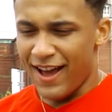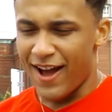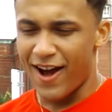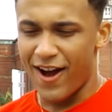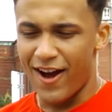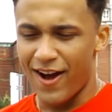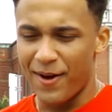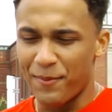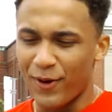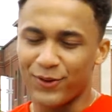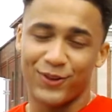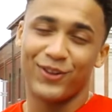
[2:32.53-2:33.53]

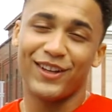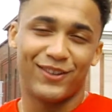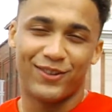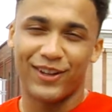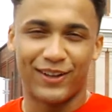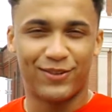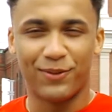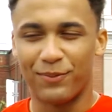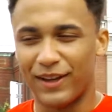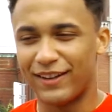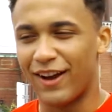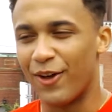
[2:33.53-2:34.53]
Also there's some
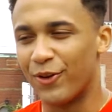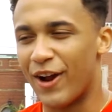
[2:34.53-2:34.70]
other